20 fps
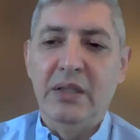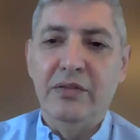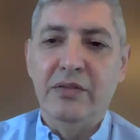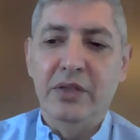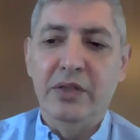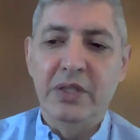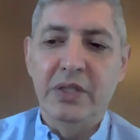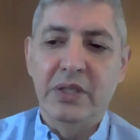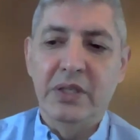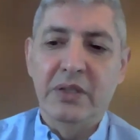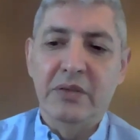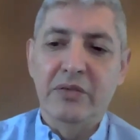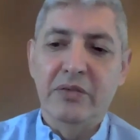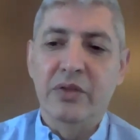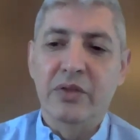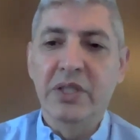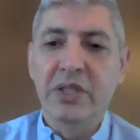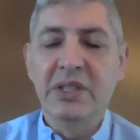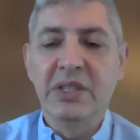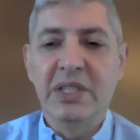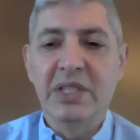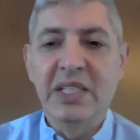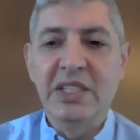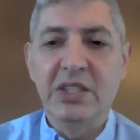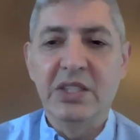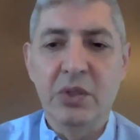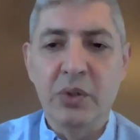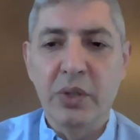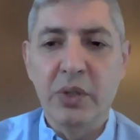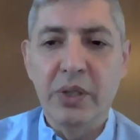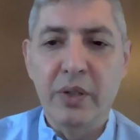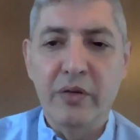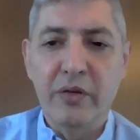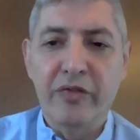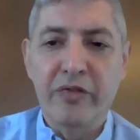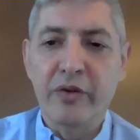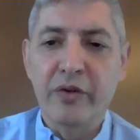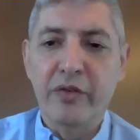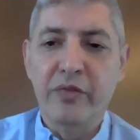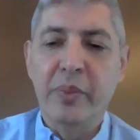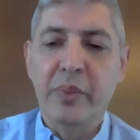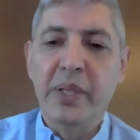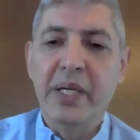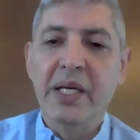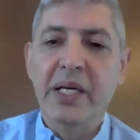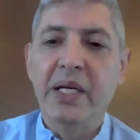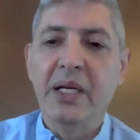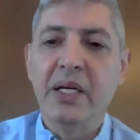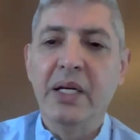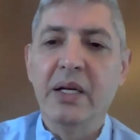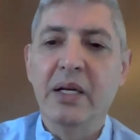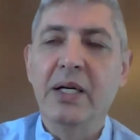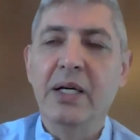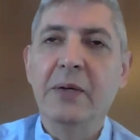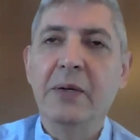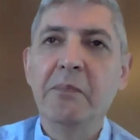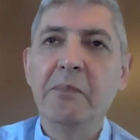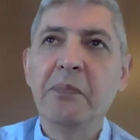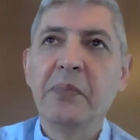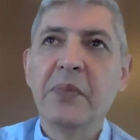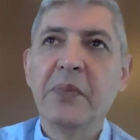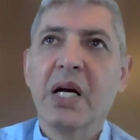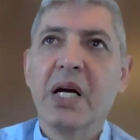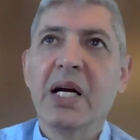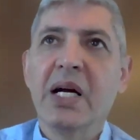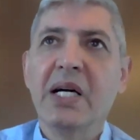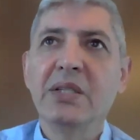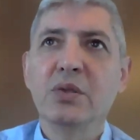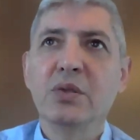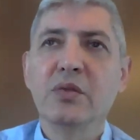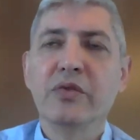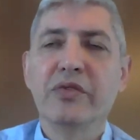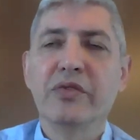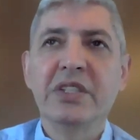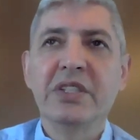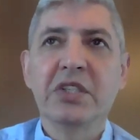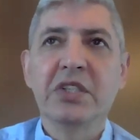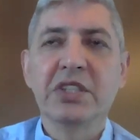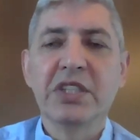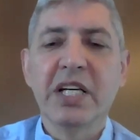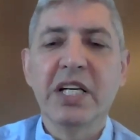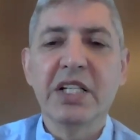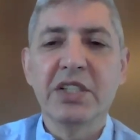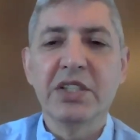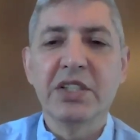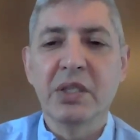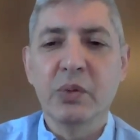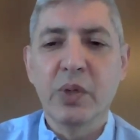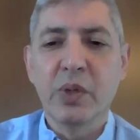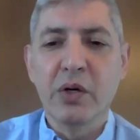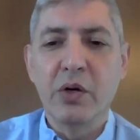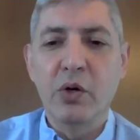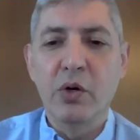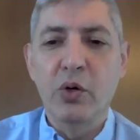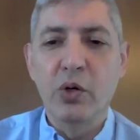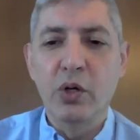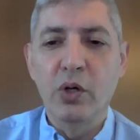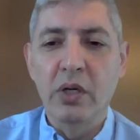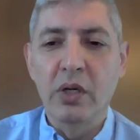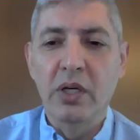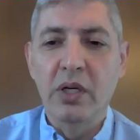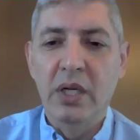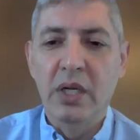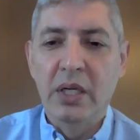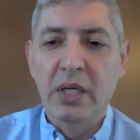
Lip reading: its history of being the kind of intersection where all